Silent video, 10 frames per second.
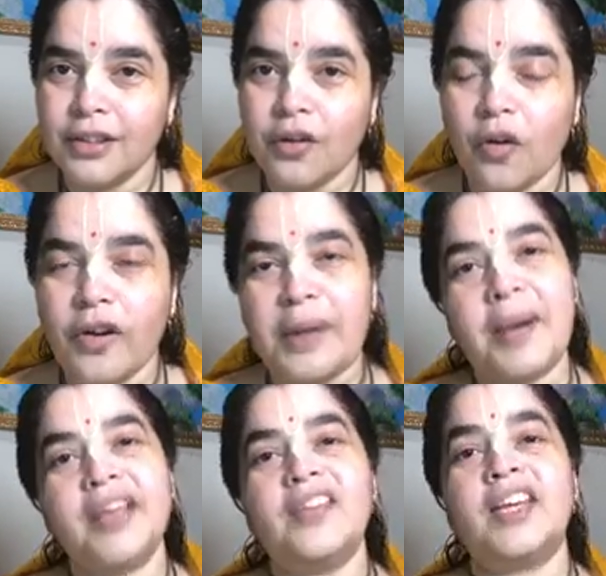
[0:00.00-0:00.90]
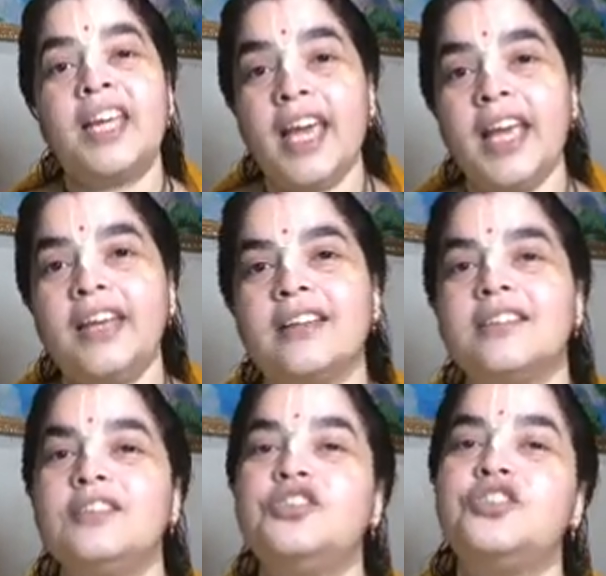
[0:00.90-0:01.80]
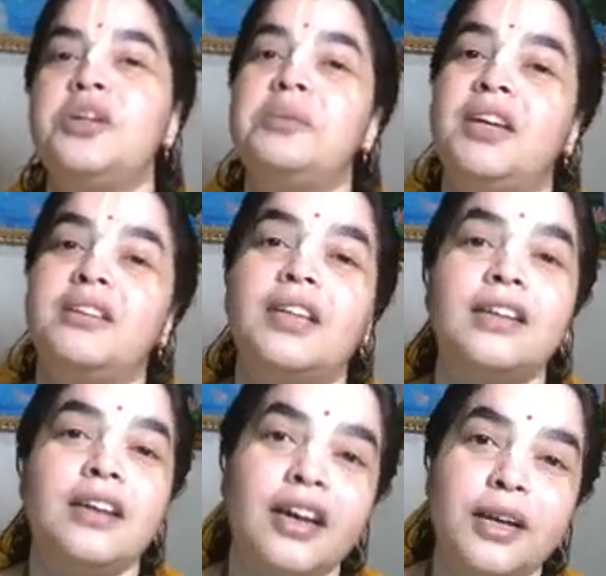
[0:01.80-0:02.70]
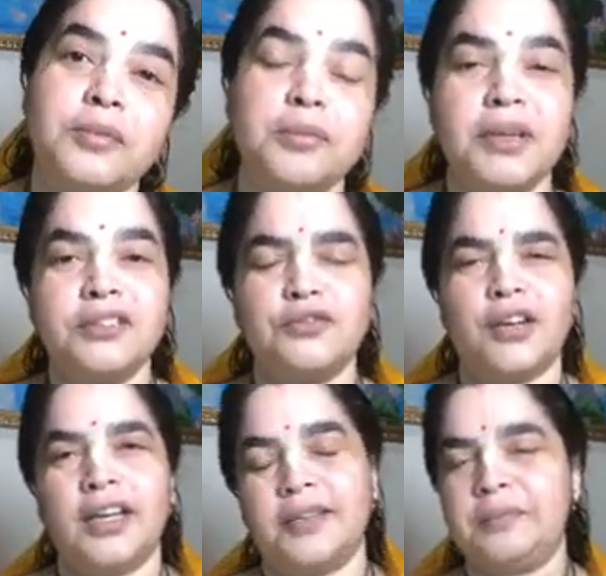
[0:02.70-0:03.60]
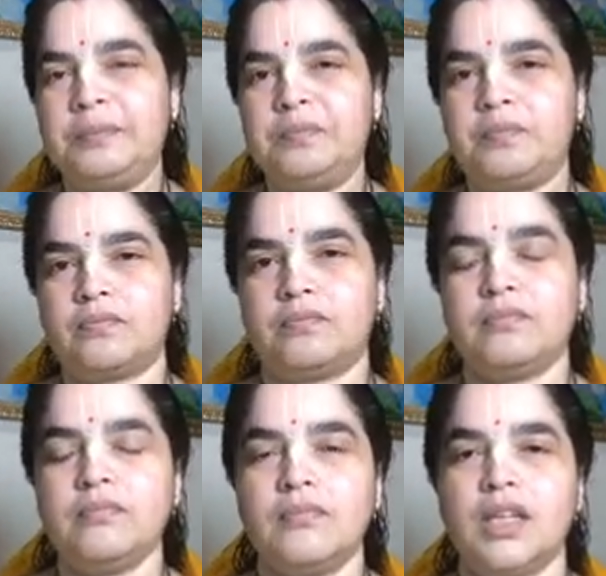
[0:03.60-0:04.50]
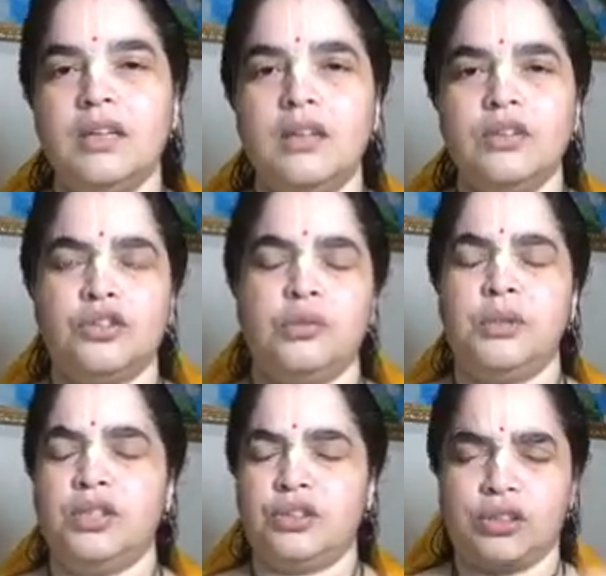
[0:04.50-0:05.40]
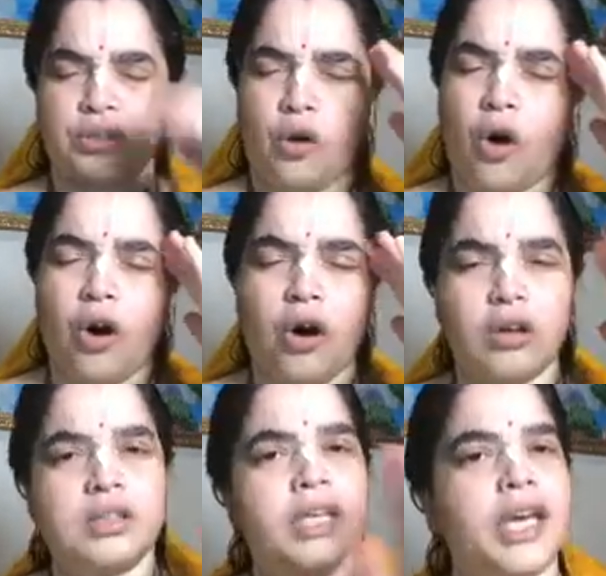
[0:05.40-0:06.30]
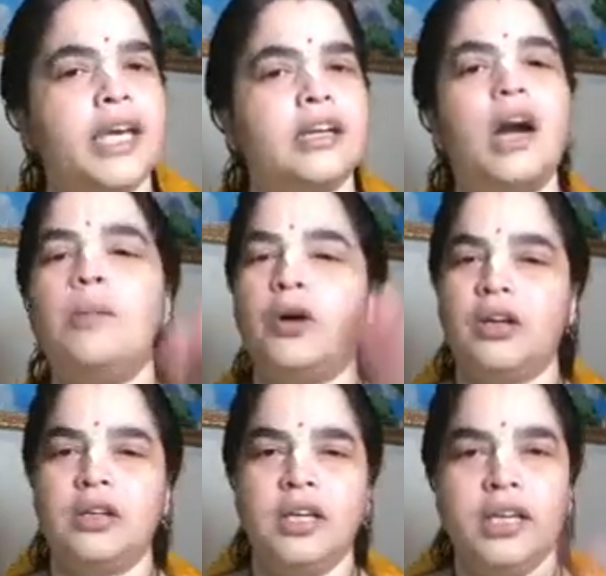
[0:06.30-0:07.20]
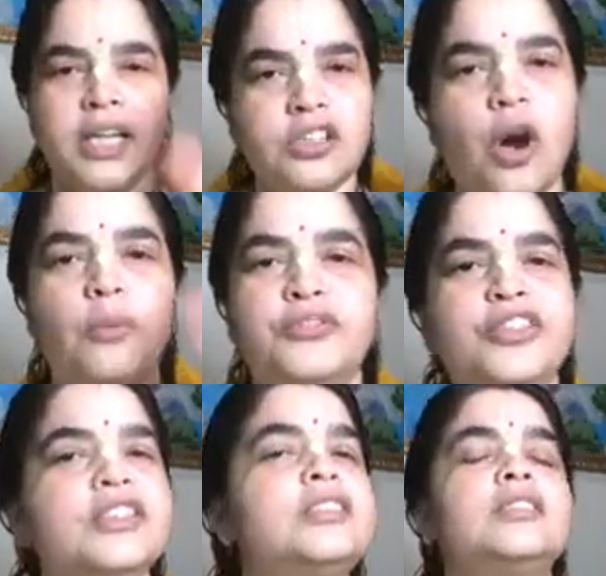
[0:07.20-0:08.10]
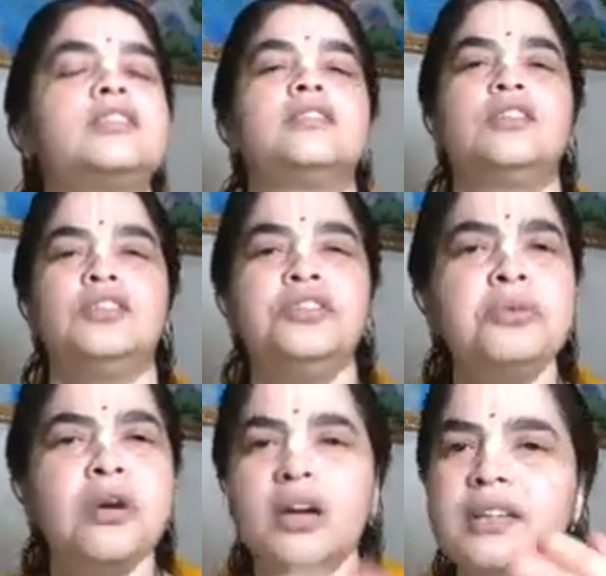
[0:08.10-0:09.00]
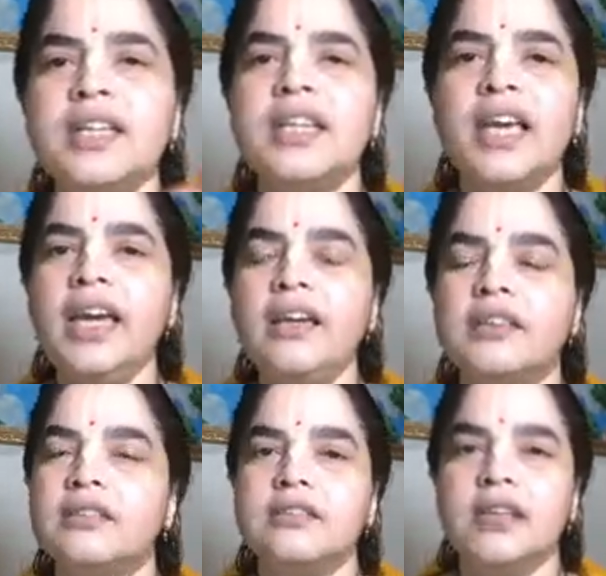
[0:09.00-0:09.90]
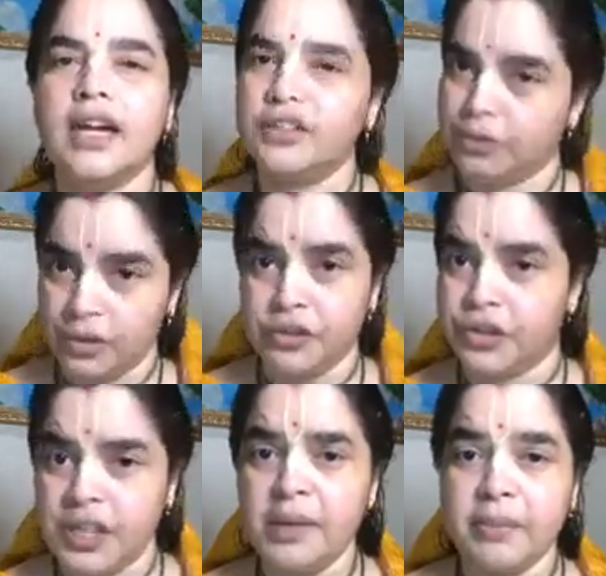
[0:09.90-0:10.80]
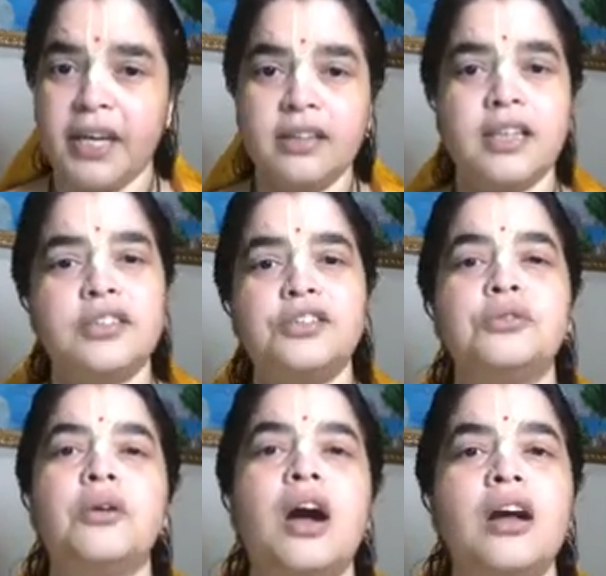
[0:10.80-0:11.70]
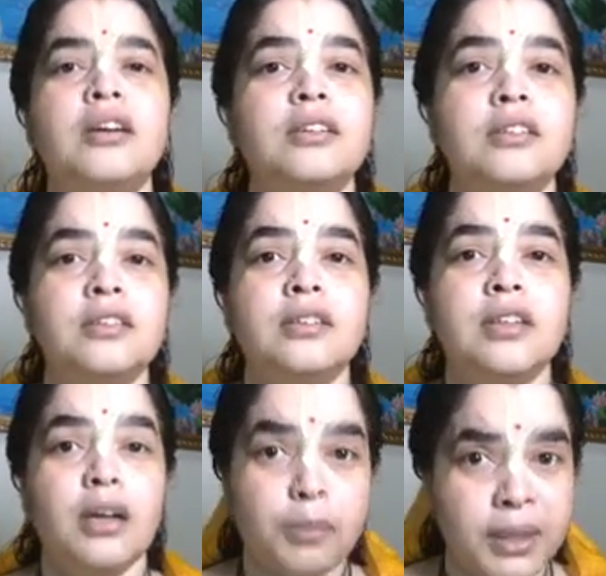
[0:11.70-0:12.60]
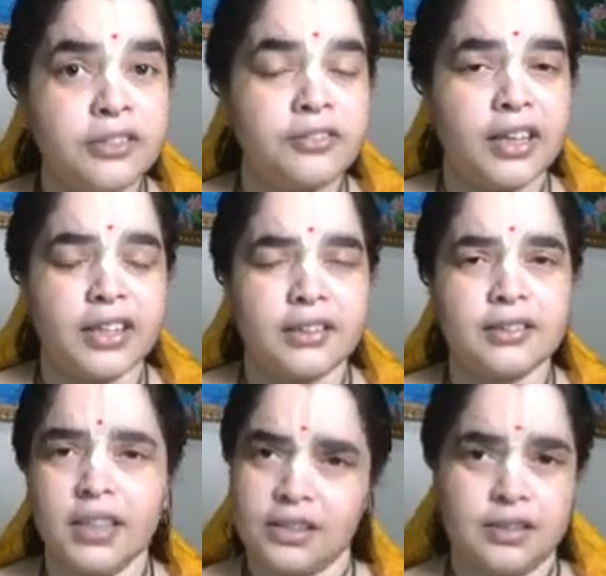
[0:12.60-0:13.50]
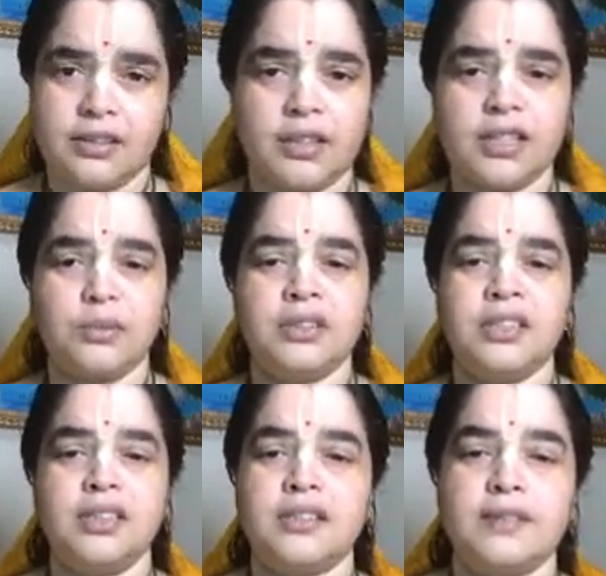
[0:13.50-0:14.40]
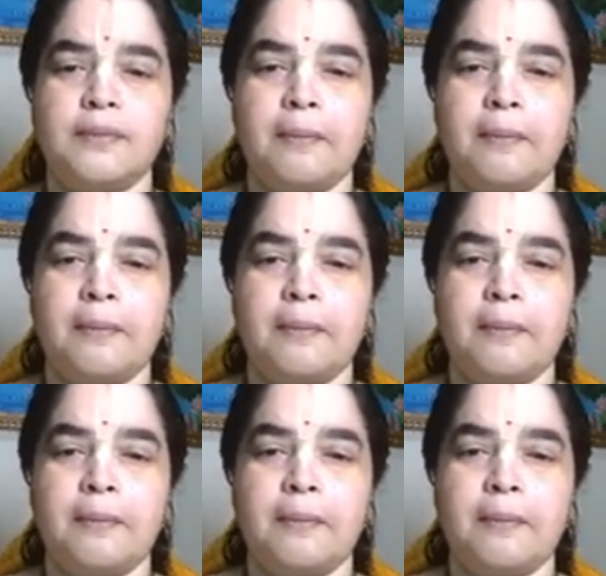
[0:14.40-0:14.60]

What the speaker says: Or am I the king dreaming that I am the butterfly? So the minister said, oh, king, come on. It's obvious. You are the king and you are dreaming that you are a butterfly. That's what it is.